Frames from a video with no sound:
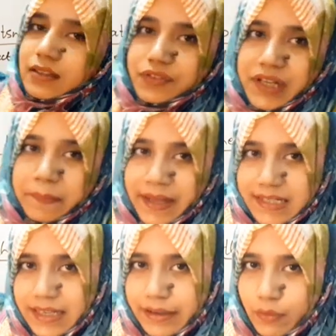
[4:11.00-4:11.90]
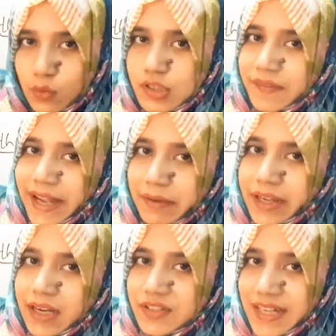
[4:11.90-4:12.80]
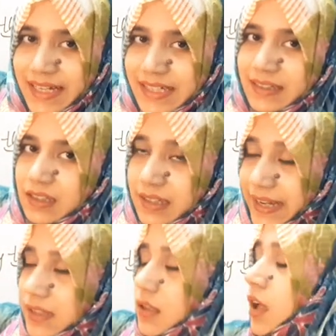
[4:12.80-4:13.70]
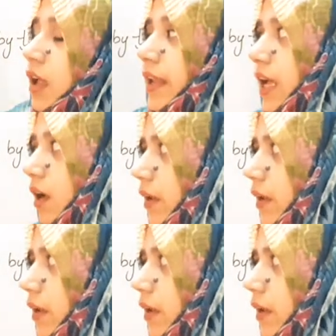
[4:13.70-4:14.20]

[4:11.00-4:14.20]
the three basic rules while we are changing the things. Now